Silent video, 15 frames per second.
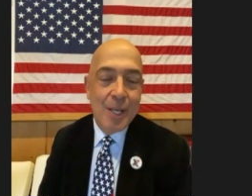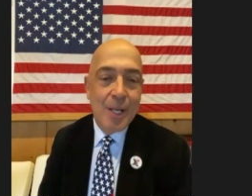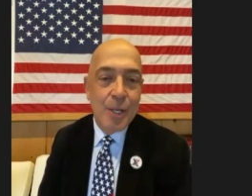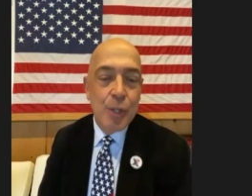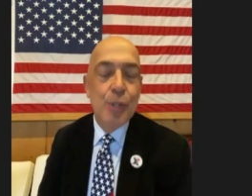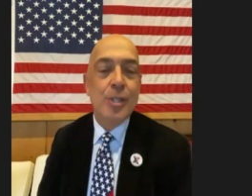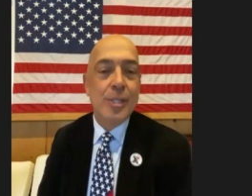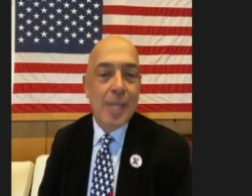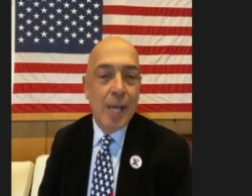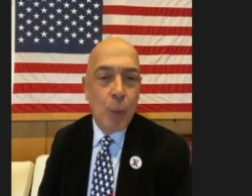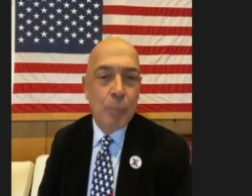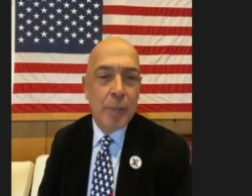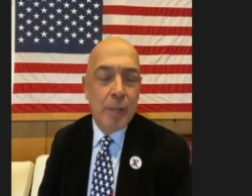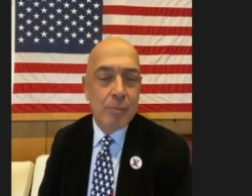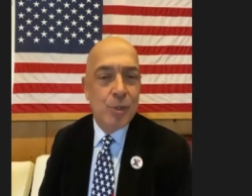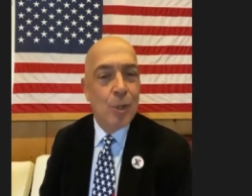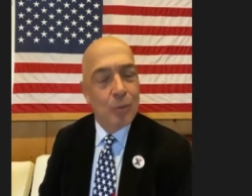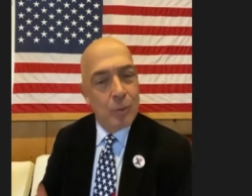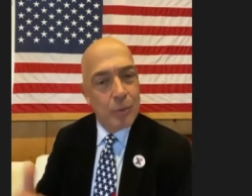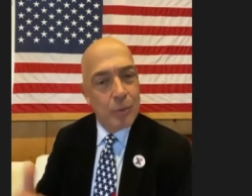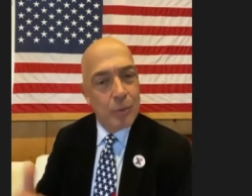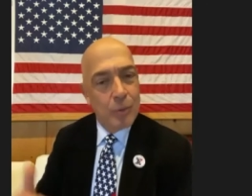You just help them. So
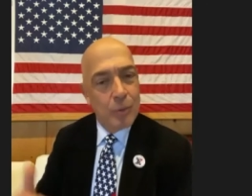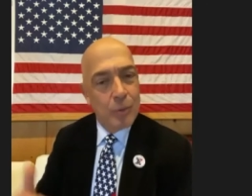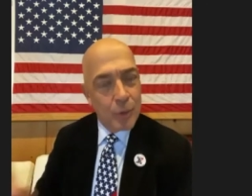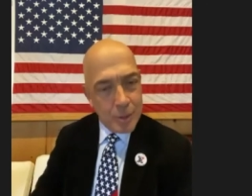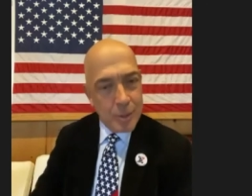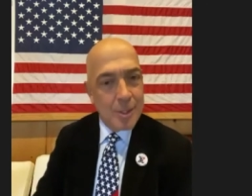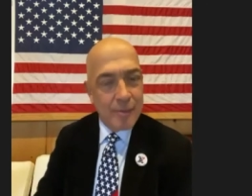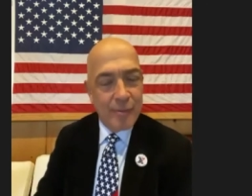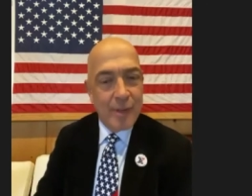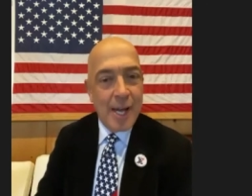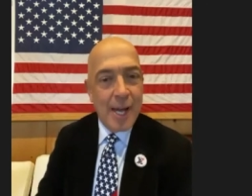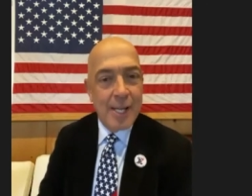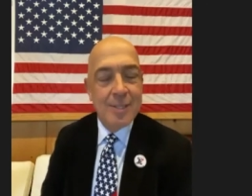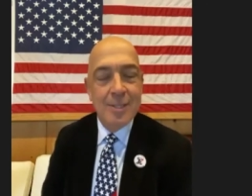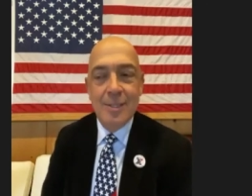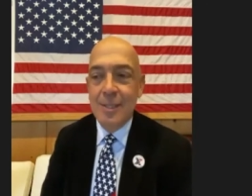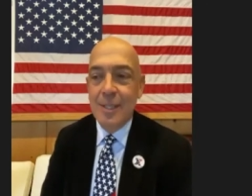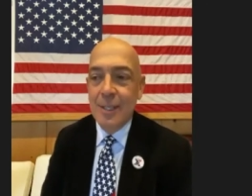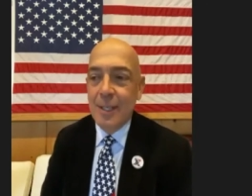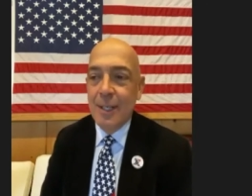look to the facts,